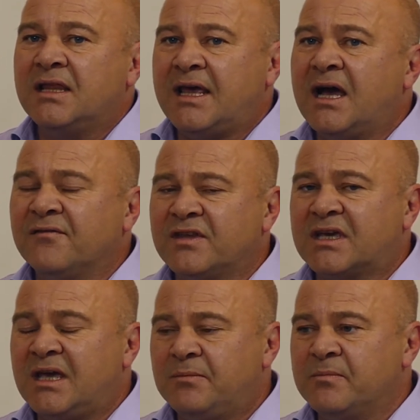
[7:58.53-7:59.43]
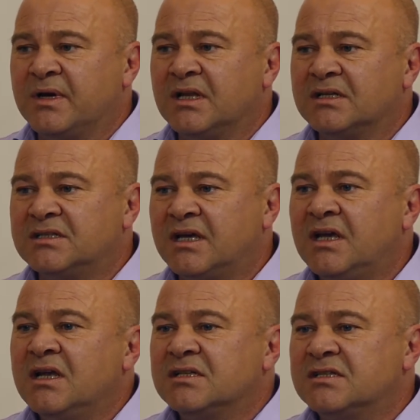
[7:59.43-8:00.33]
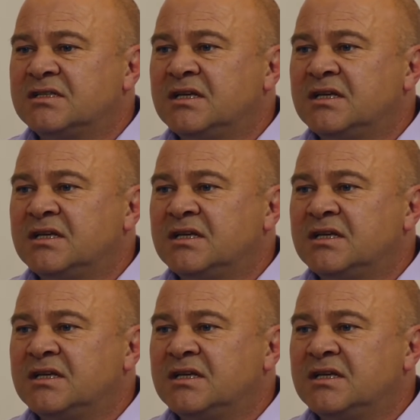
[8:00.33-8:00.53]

they have the capability to